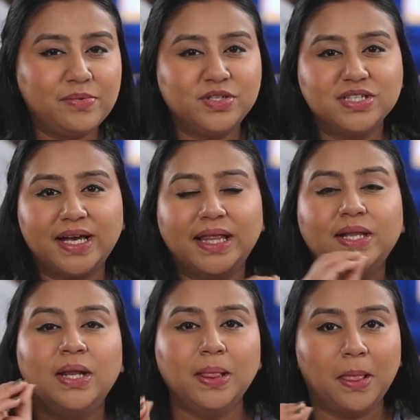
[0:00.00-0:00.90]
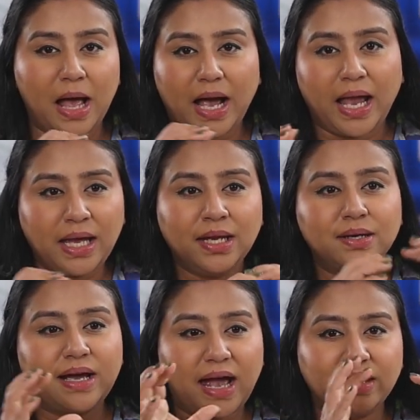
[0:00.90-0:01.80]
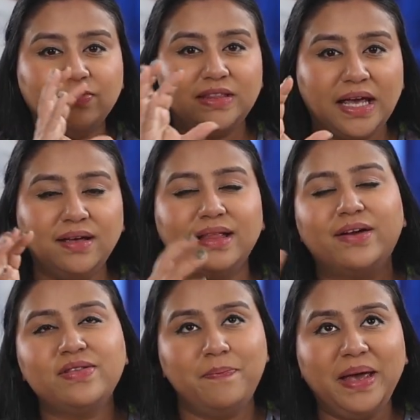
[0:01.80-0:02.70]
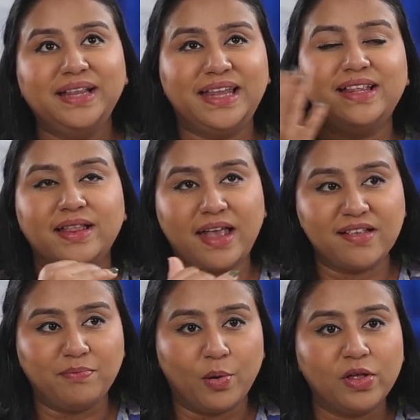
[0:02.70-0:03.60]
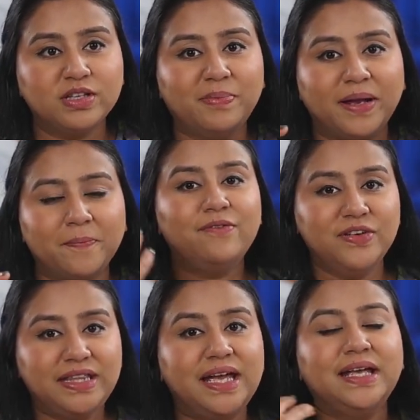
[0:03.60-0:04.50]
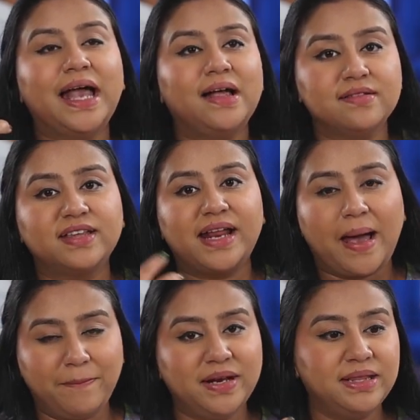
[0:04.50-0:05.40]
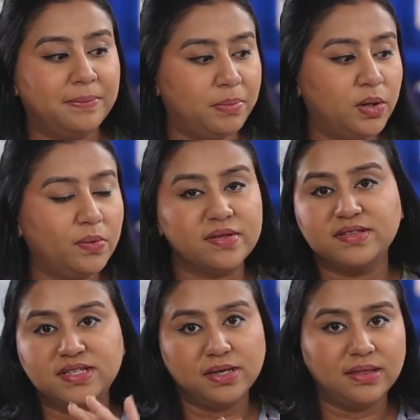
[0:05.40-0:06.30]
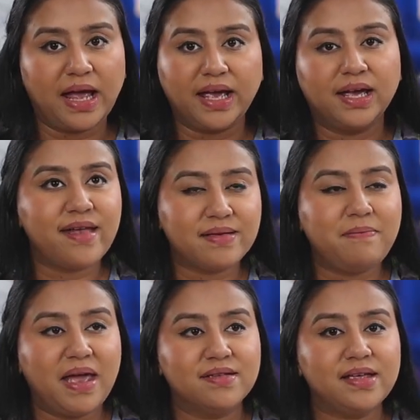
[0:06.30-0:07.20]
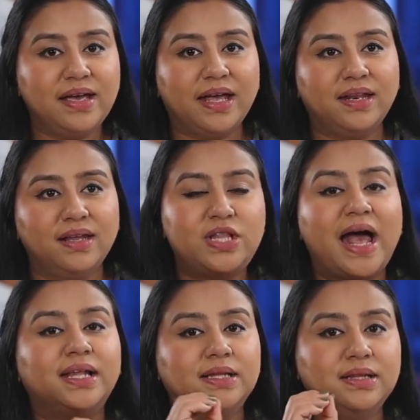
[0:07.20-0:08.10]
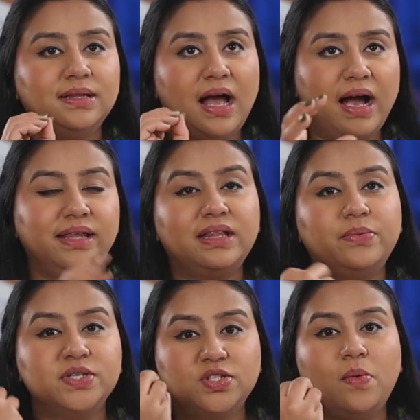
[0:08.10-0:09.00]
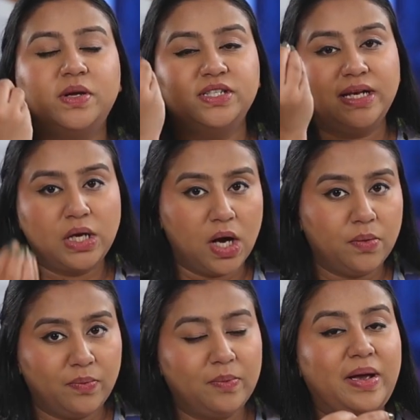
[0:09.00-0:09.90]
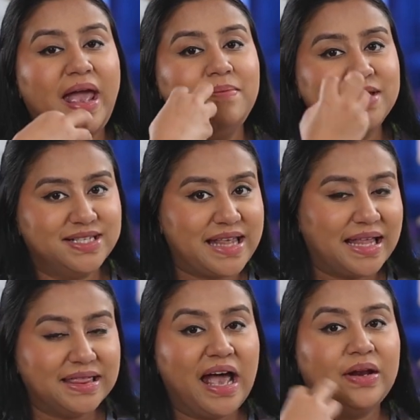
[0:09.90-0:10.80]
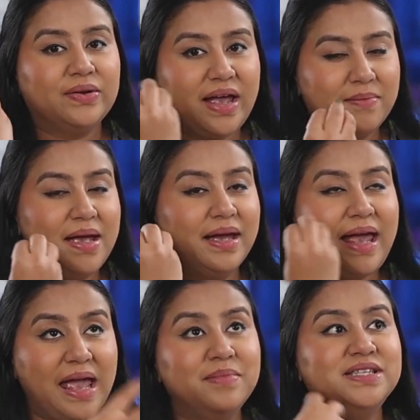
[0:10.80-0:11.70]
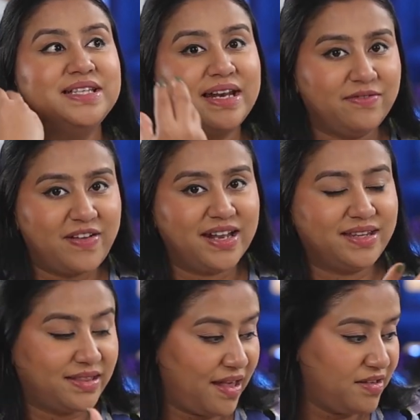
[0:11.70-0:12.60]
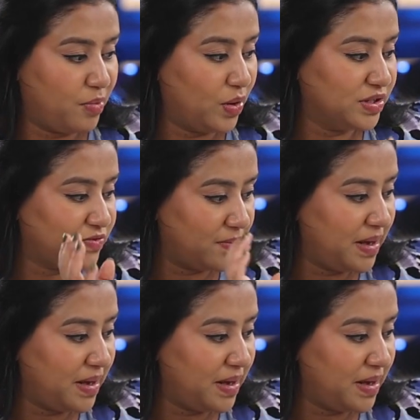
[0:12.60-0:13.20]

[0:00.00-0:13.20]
it was just like a little line kind of thing. Like it was a big thing that they spoiled, but everything else that happened in the book was still like as amazing. And that line, there was so much that came into that event that they spoiled for